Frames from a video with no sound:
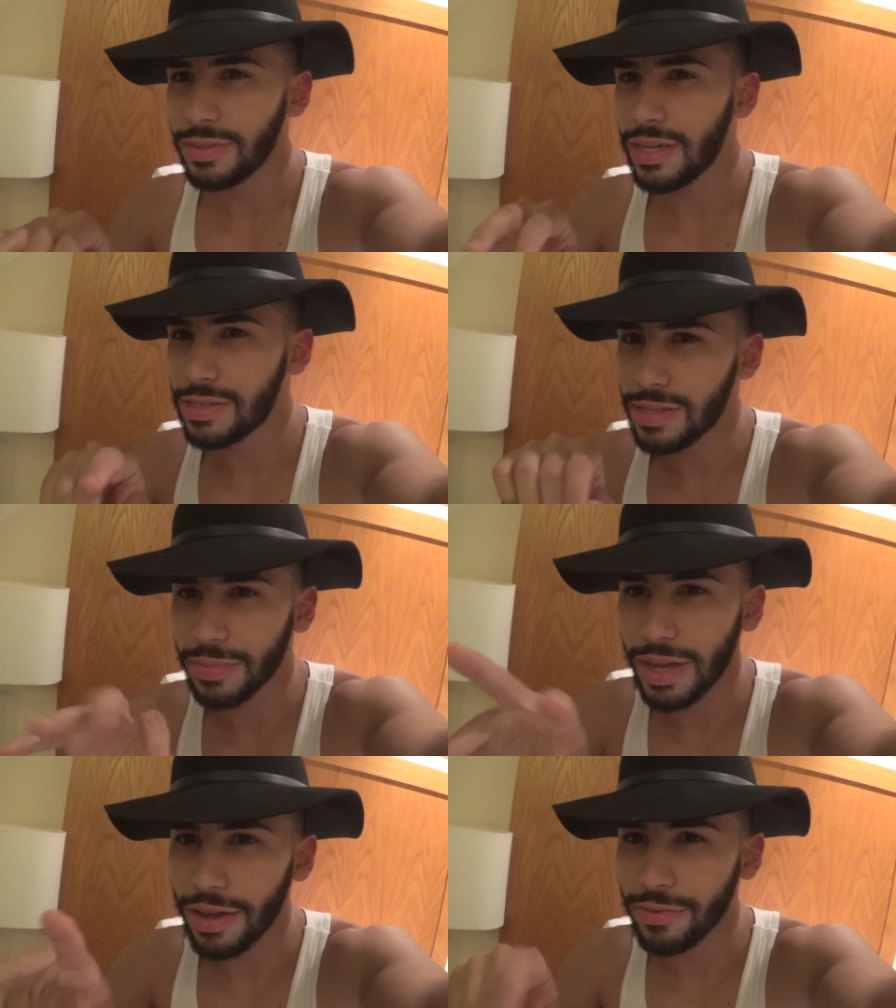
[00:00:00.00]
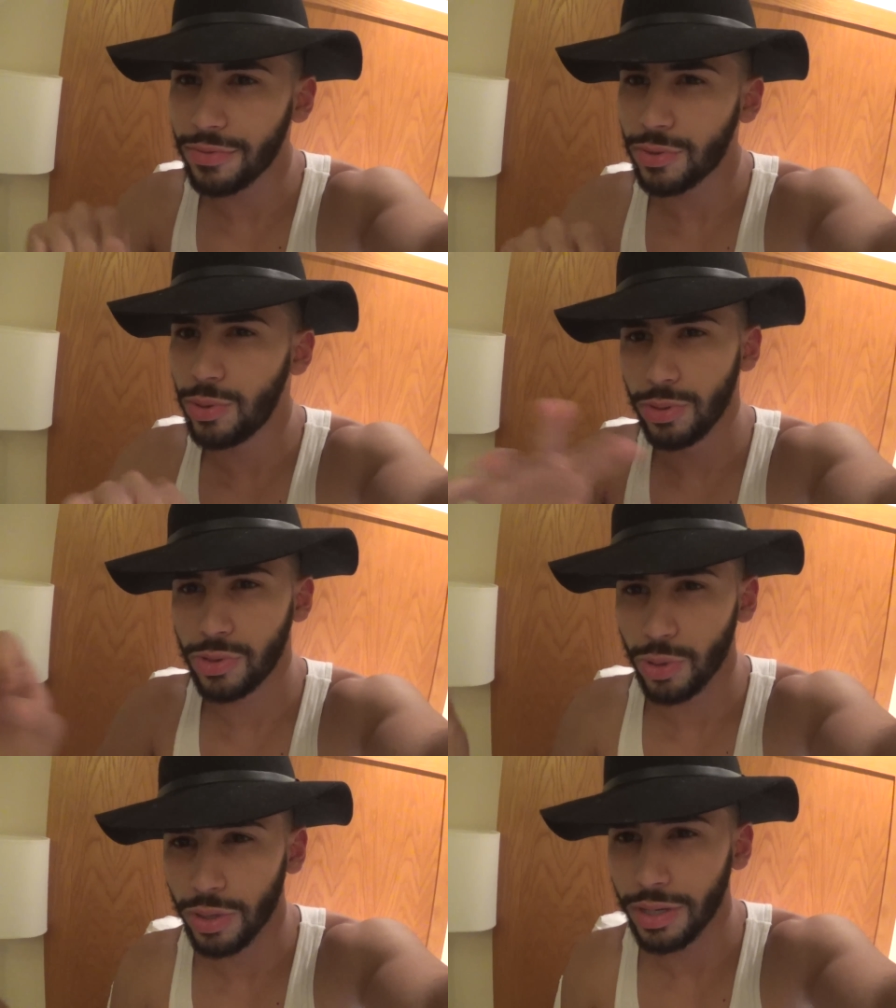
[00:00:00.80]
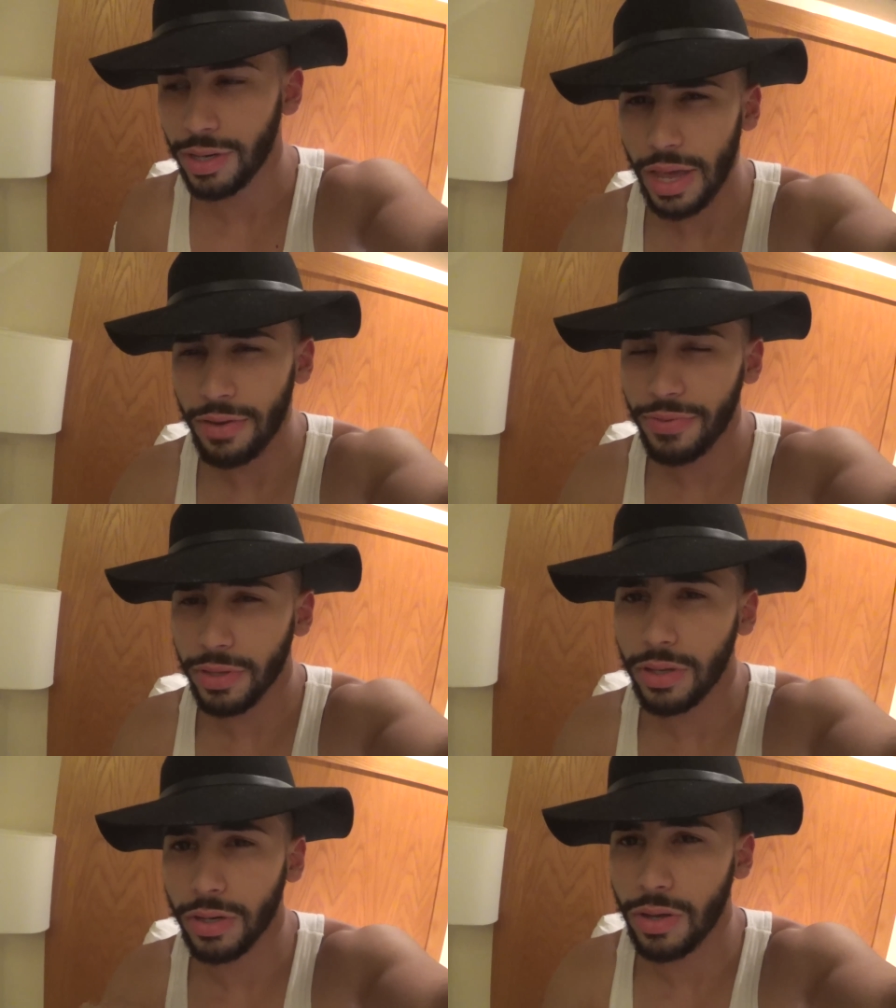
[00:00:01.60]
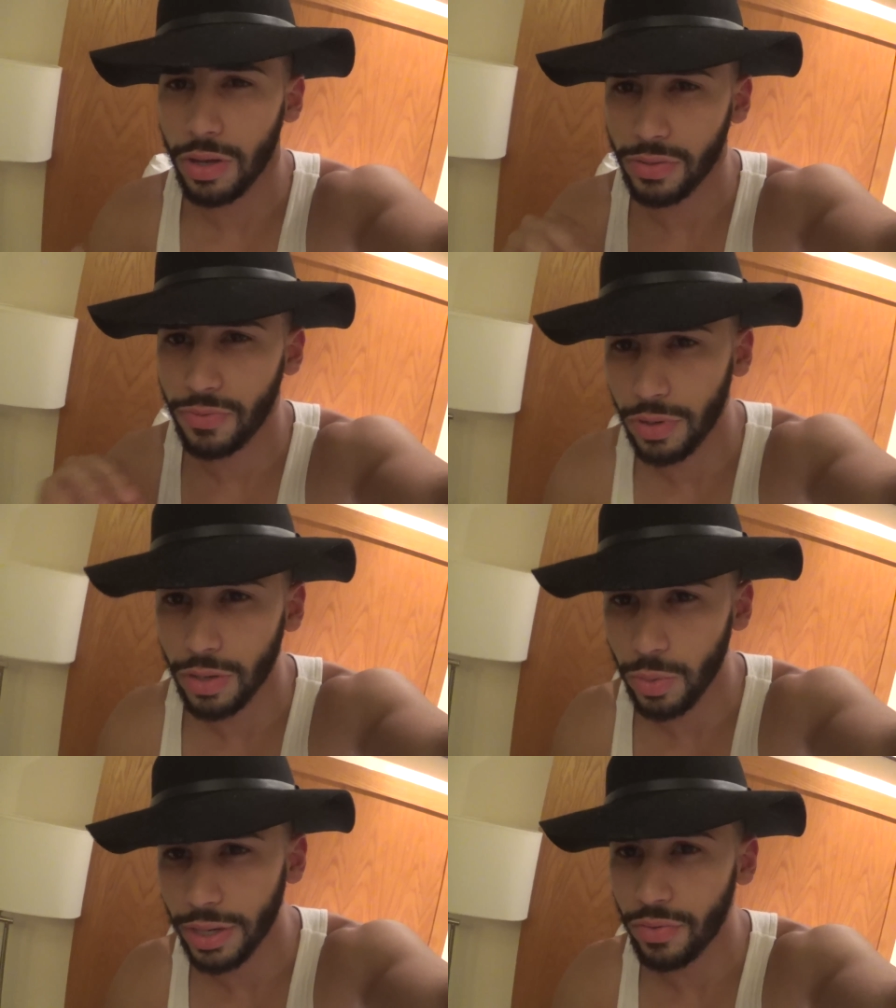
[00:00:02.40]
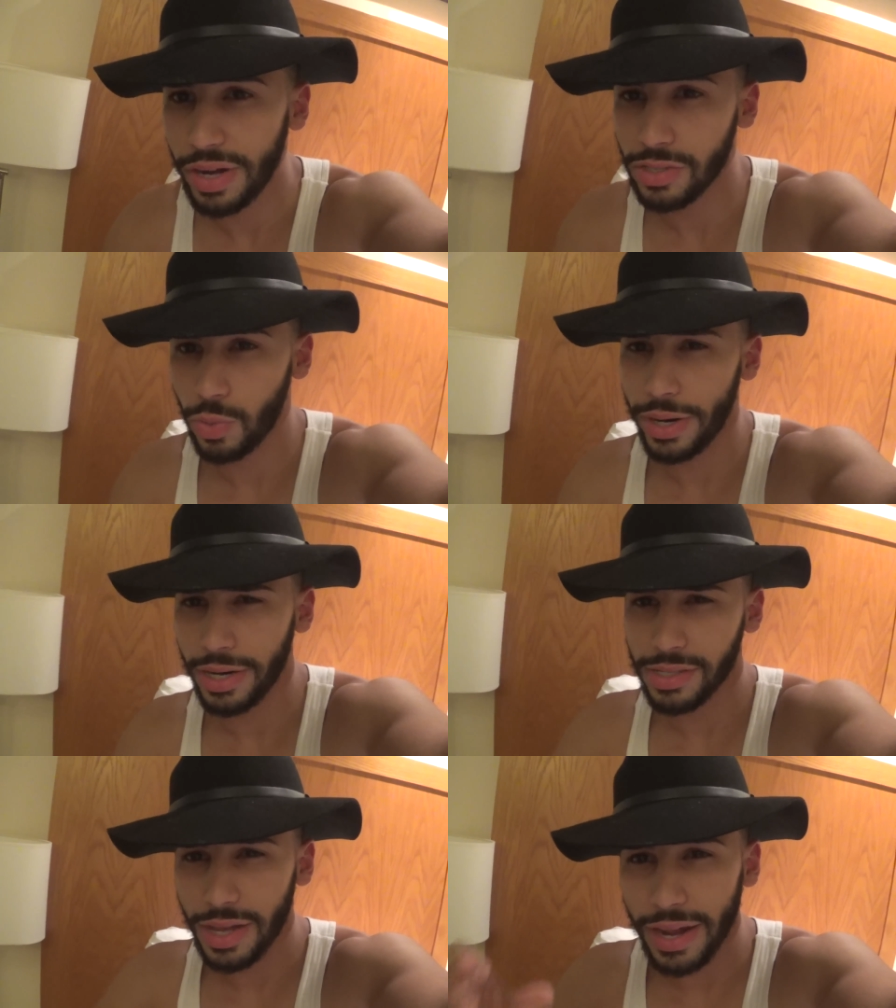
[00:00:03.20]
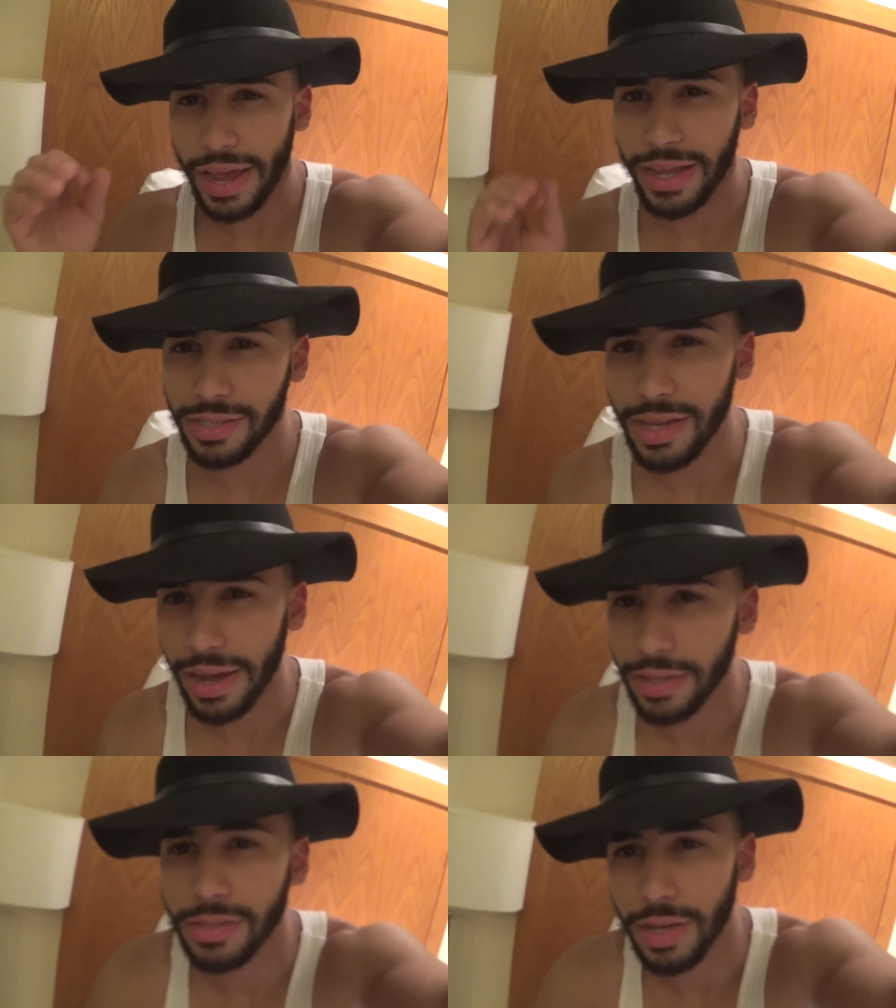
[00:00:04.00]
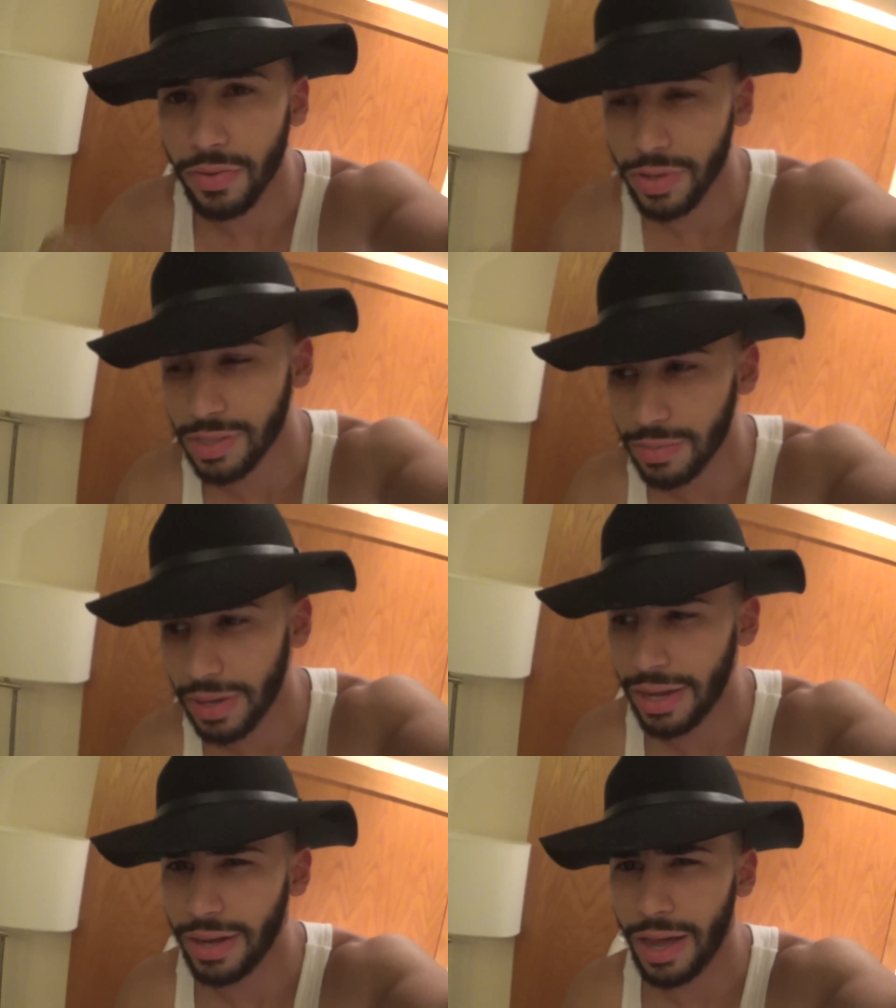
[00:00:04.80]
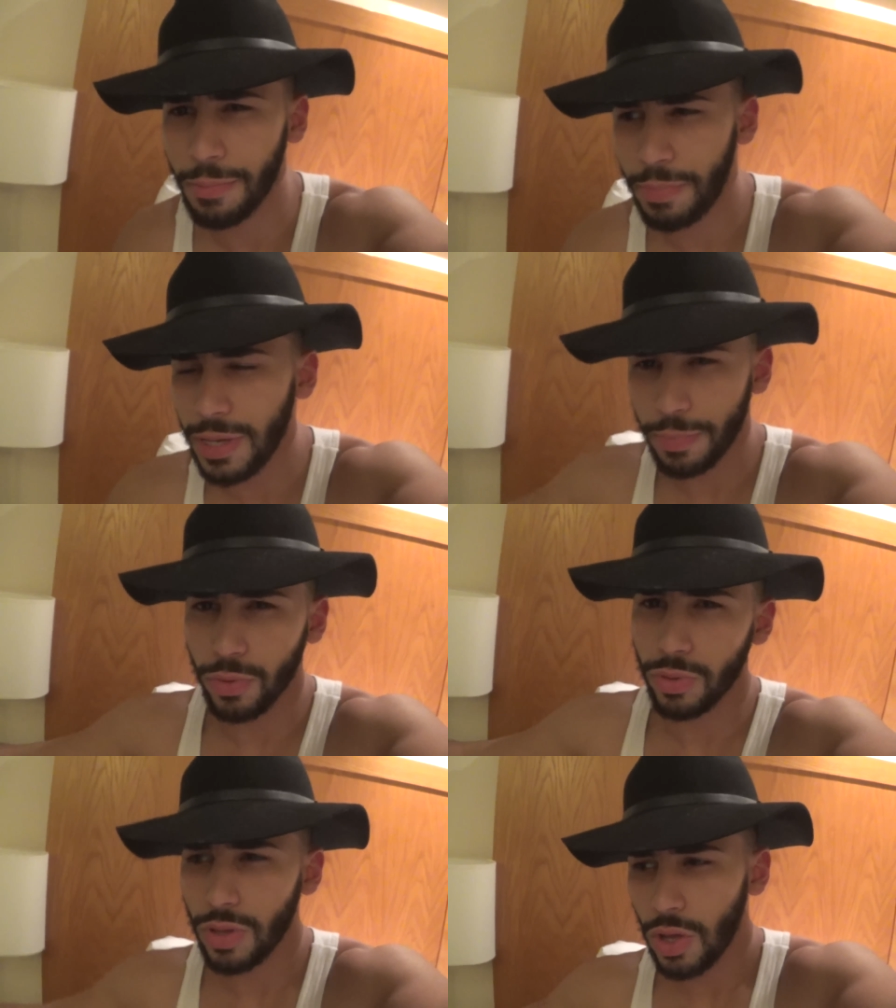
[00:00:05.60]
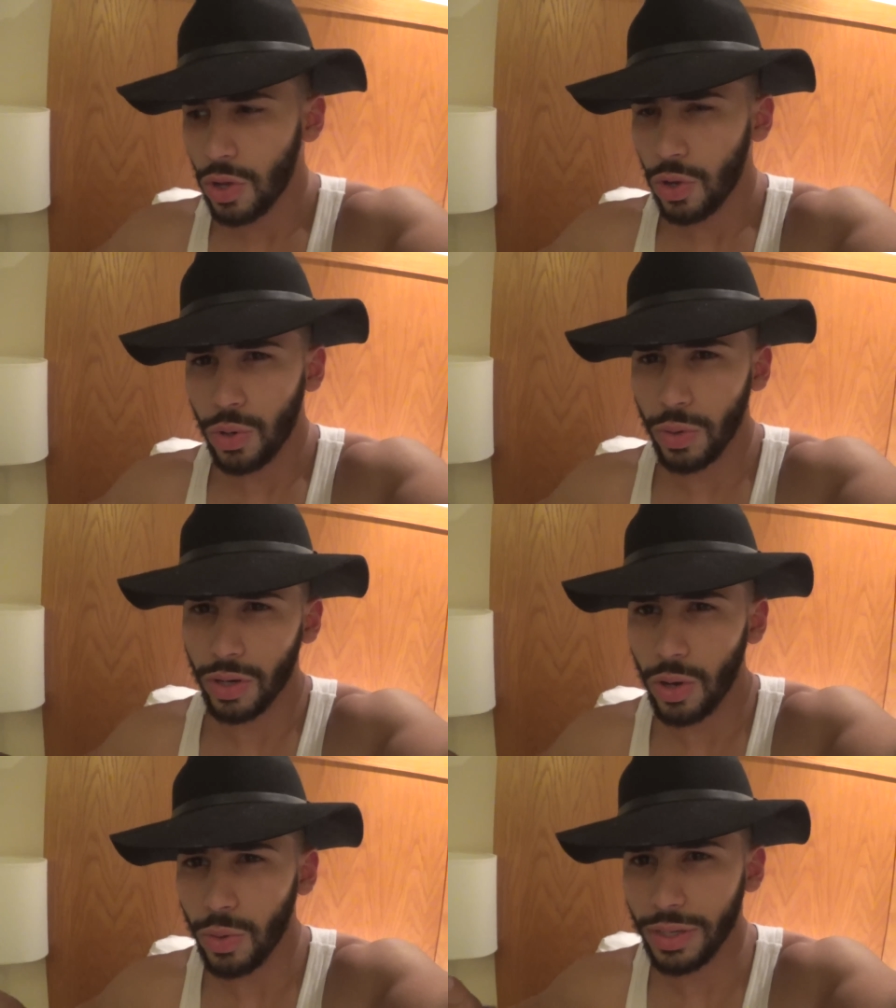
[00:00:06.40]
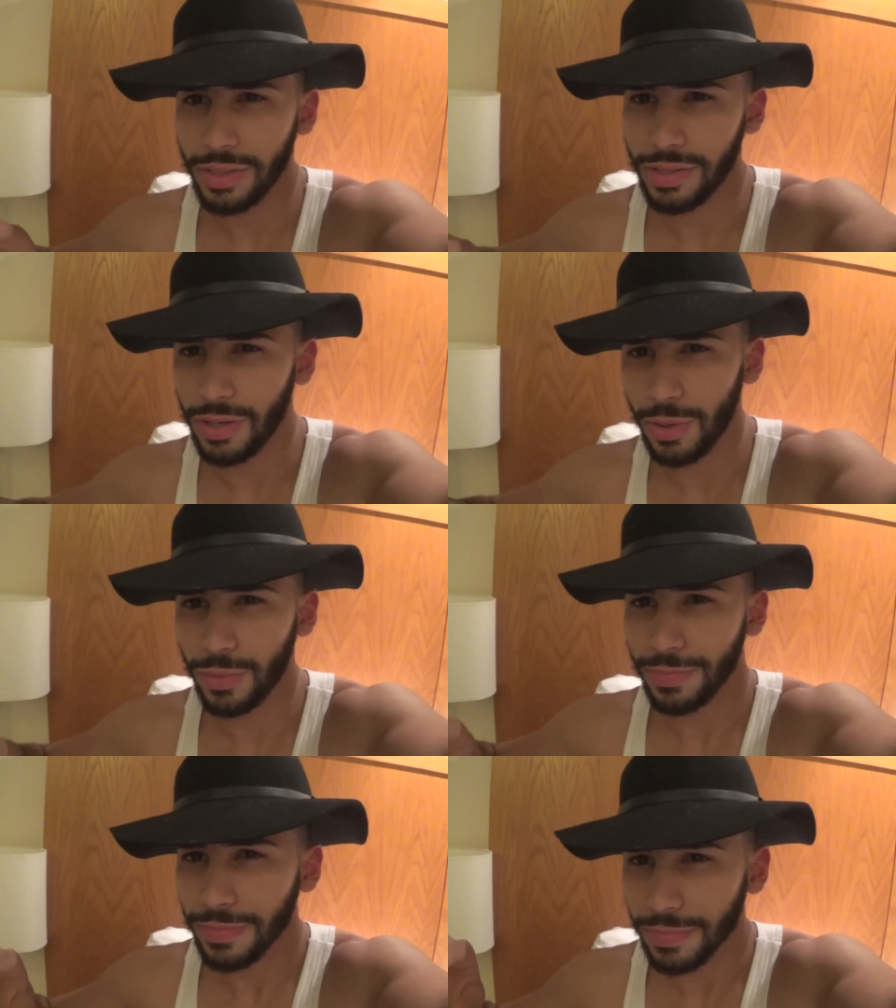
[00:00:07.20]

it's some kind of cool tour, and for the good cause for it, we're gonna raise awareness on anti-terrorism and on people who are always, you know,